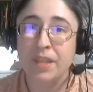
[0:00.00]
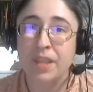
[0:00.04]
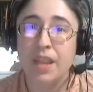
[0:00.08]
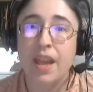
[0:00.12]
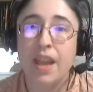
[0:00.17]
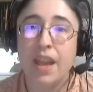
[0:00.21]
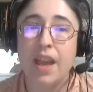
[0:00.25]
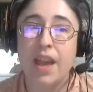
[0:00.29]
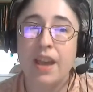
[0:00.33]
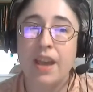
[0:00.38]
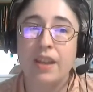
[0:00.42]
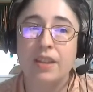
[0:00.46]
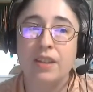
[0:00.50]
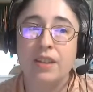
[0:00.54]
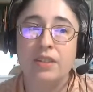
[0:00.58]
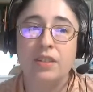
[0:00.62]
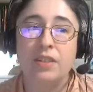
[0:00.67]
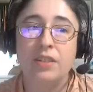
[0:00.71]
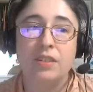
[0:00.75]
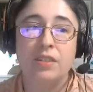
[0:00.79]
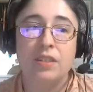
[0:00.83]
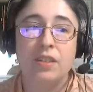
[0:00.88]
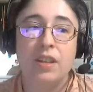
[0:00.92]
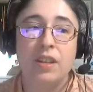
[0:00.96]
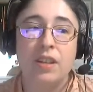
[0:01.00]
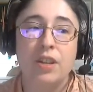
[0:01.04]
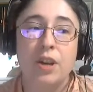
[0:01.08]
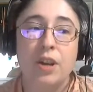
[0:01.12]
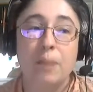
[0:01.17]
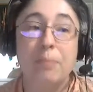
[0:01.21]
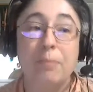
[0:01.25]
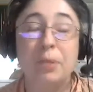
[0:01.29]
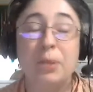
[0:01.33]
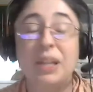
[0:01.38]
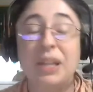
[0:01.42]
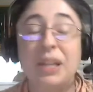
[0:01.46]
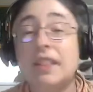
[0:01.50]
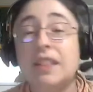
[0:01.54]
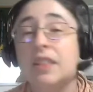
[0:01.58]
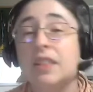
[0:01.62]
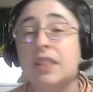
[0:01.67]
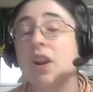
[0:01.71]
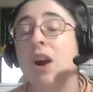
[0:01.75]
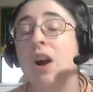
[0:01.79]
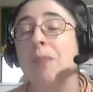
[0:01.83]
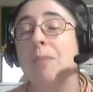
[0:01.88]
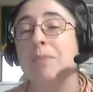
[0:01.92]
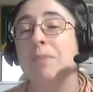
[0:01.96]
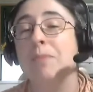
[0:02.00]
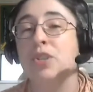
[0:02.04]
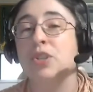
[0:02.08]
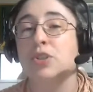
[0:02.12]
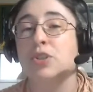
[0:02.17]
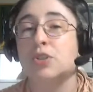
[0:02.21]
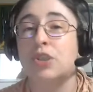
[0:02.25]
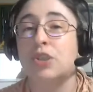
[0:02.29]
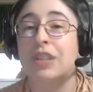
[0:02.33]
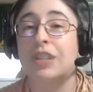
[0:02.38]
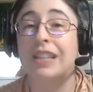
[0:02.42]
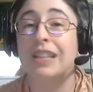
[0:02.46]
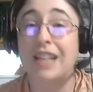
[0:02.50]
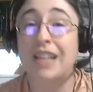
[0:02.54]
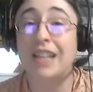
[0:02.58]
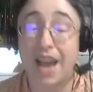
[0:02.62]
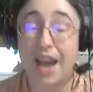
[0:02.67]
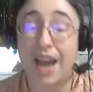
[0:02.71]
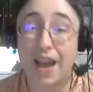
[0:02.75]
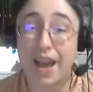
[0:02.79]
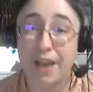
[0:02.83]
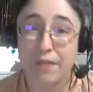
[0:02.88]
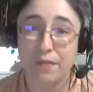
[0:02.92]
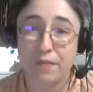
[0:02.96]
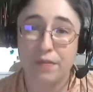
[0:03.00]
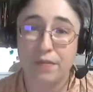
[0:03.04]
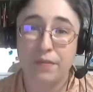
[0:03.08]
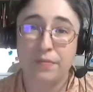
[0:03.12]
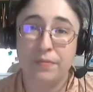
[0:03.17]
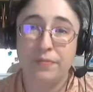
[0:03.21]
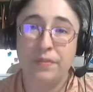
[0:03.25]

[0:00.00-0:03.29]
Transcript: and complete the competition live.